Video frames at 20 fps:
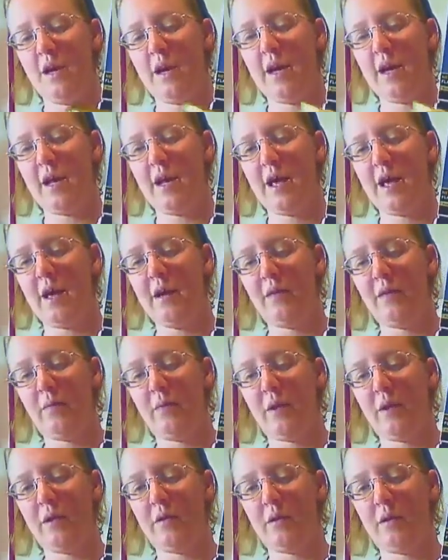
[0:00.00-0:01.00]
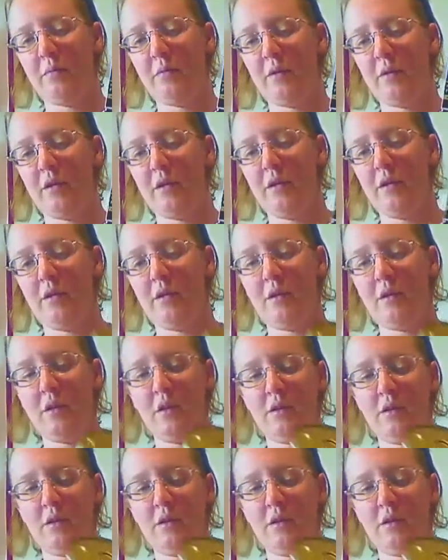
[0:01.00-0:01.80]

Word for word: and I wound up getting